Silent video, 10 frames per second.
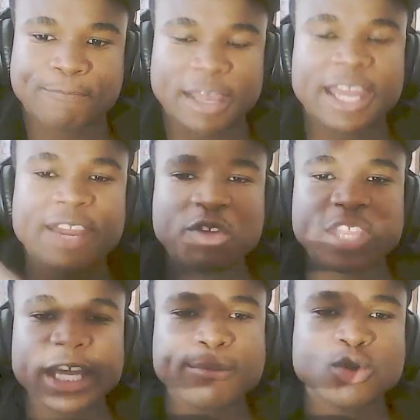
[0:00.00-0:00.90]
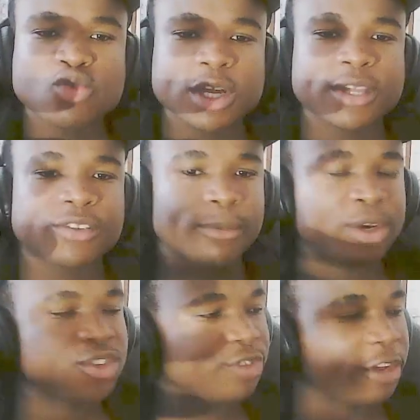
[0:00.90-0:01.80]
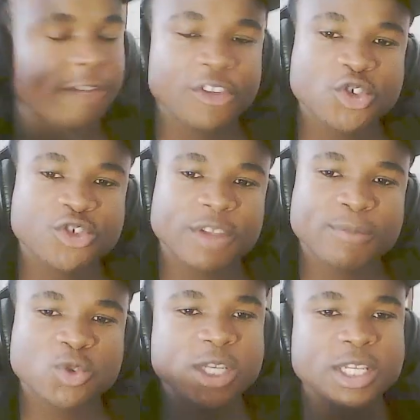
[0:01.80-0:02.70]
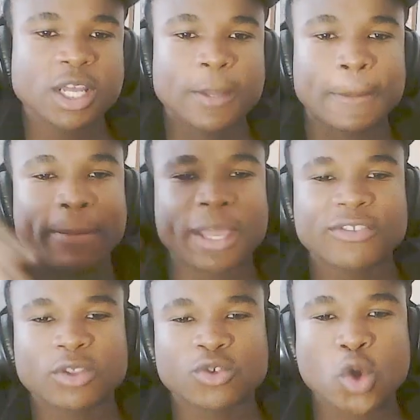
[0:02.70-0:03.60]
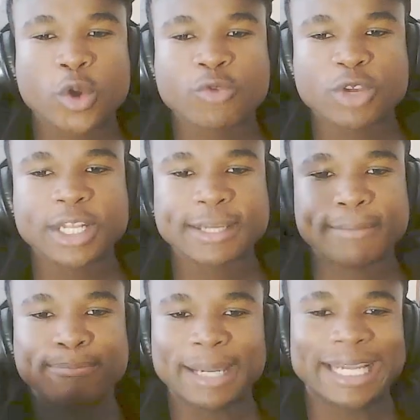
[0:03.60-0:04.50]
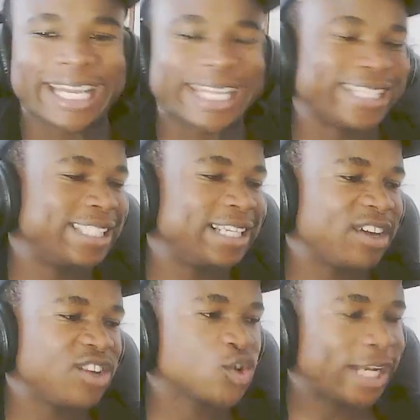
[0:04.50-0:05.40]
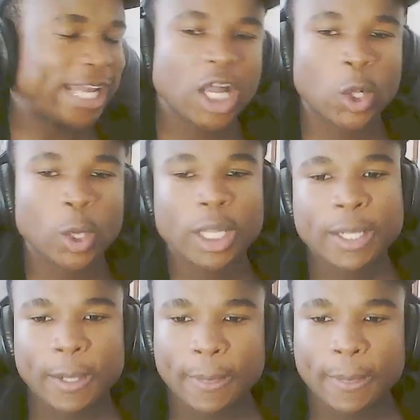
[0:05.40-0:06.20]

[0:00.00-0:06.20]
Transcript: And everything in between, there's a bunch of adventures in between that makes the story really compelling. Like, there's an adventure in hell.